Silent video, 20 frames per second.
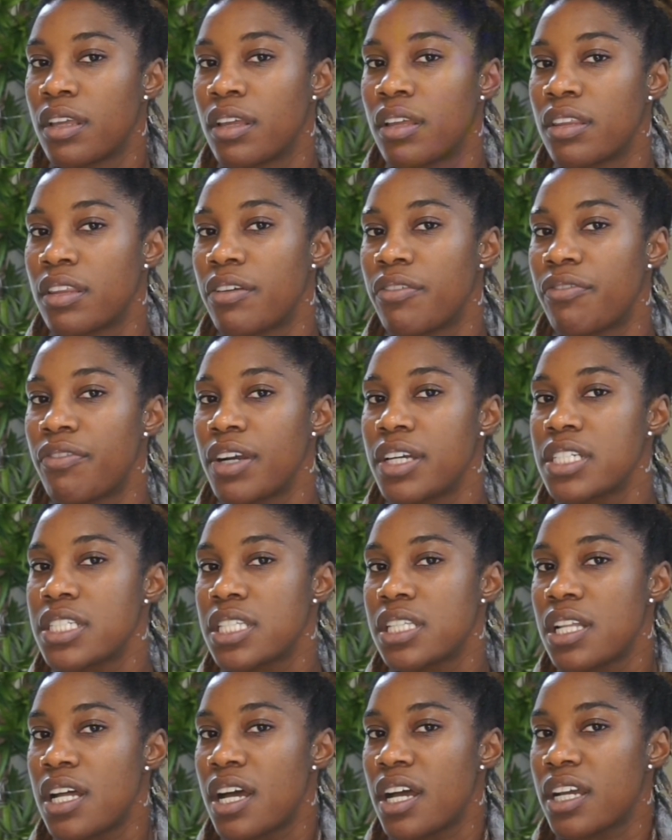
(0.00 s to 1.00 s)
The
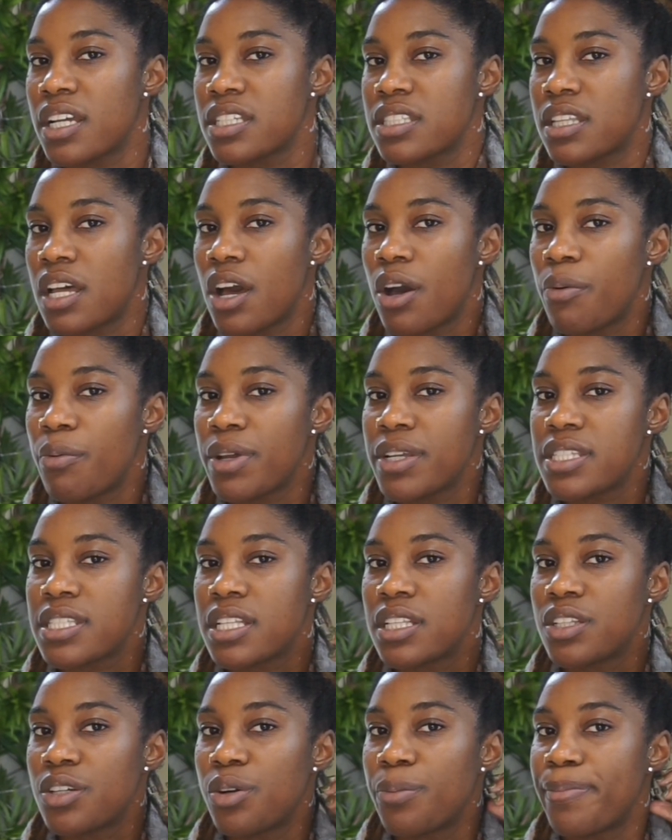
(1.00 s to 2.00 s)
first lock is always
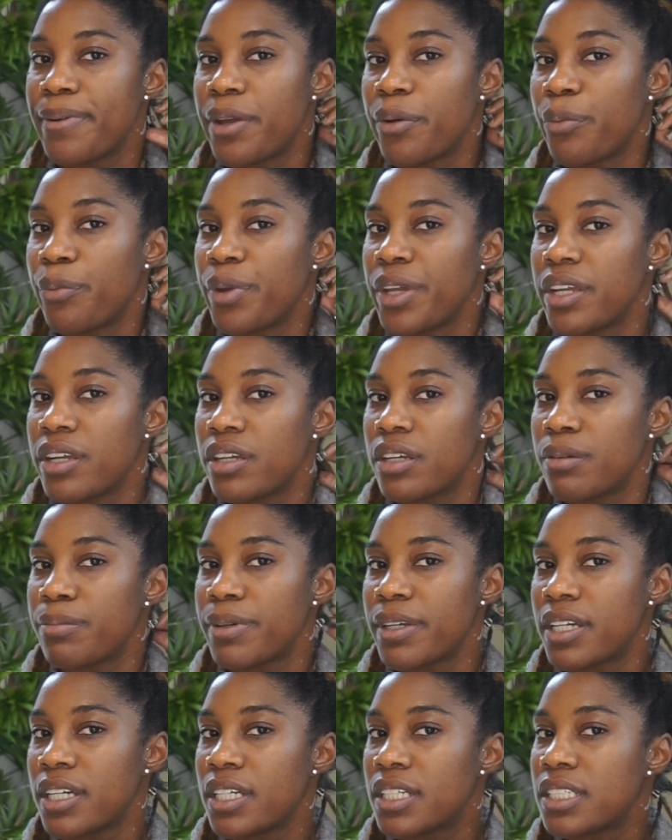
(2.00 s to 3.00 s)
a little bit weird
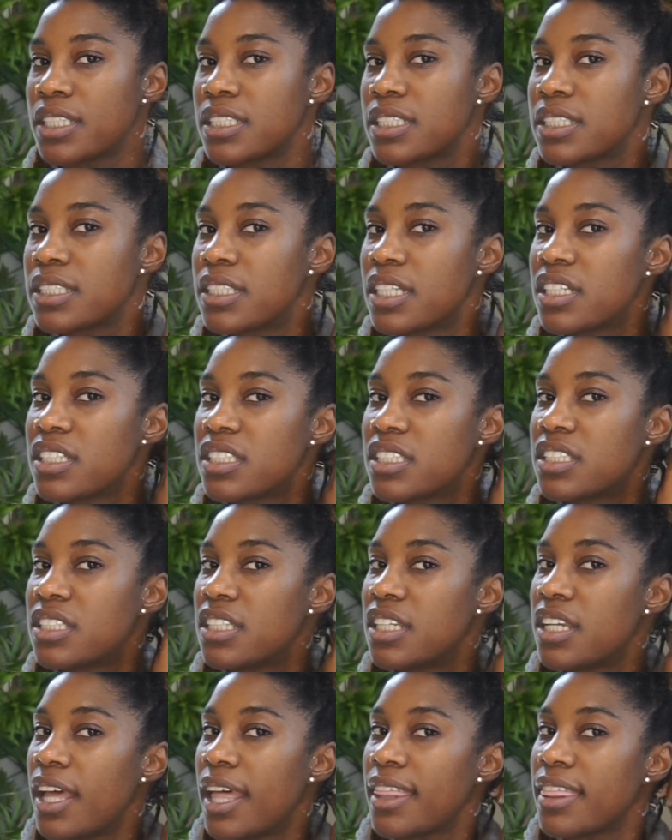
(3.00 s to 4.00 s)
because there's
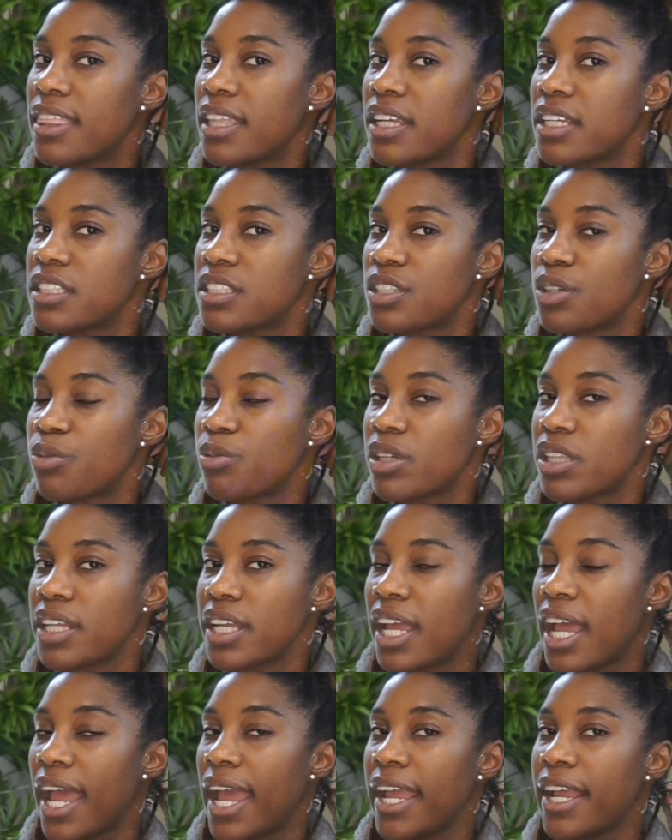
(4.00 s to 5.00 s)
nothing to
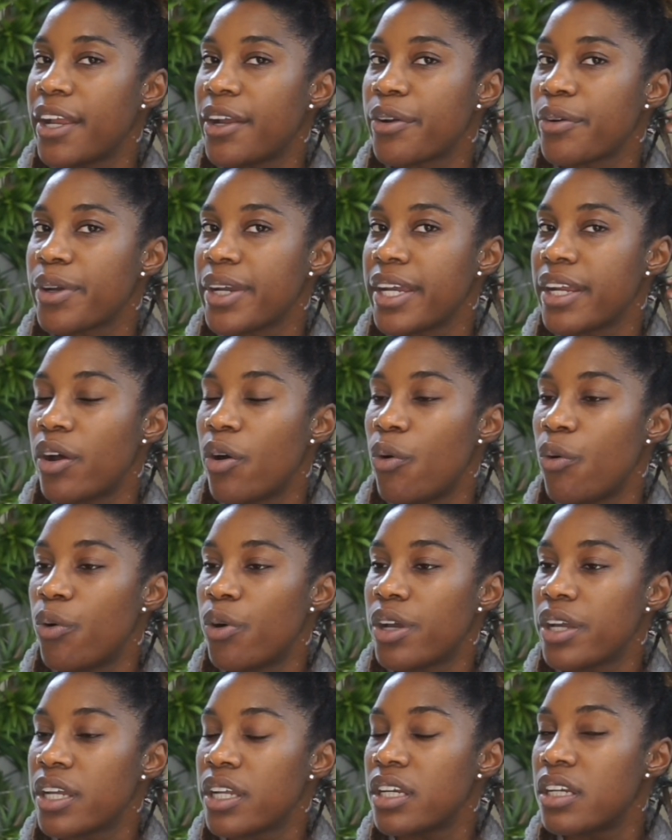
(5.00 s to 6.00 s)
really anchor it
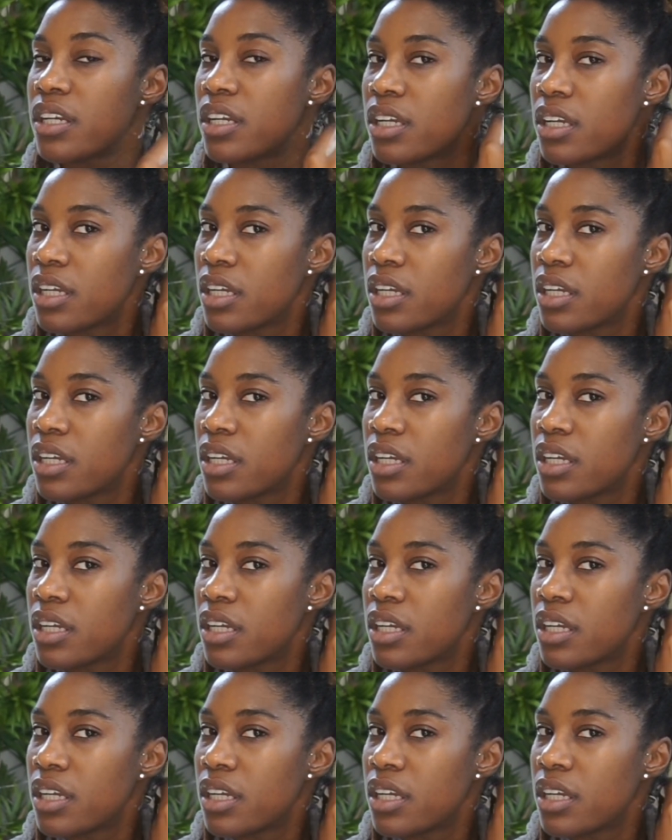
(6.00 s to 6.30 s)
on.